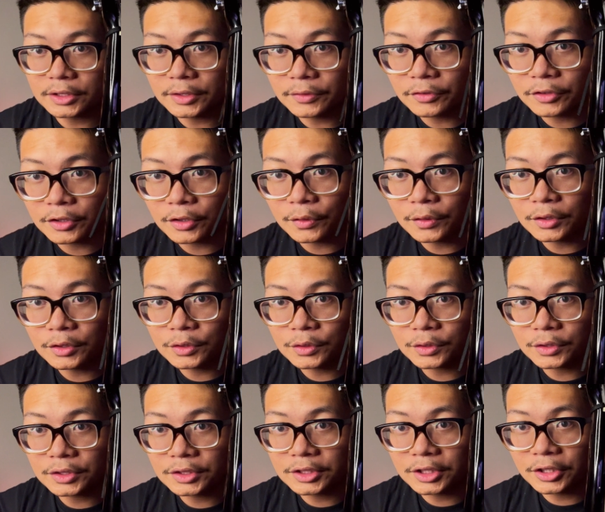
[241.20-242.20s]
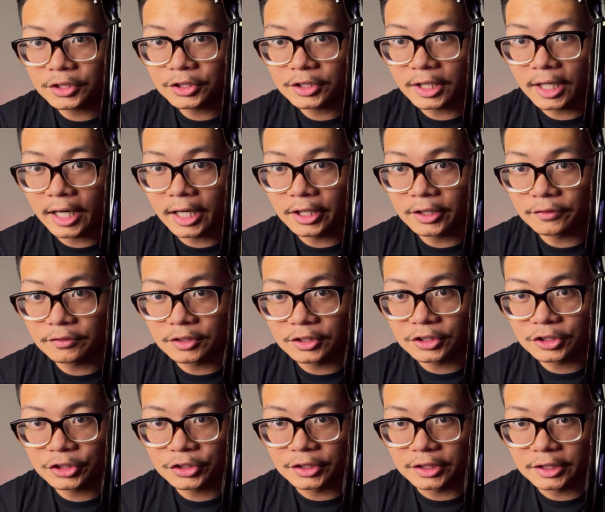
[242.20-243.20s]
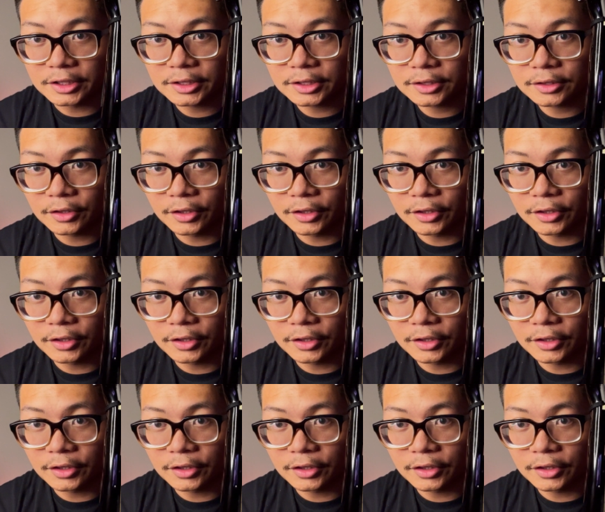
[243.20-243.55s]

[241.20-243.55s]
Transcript: if you're going to consider the height of the strings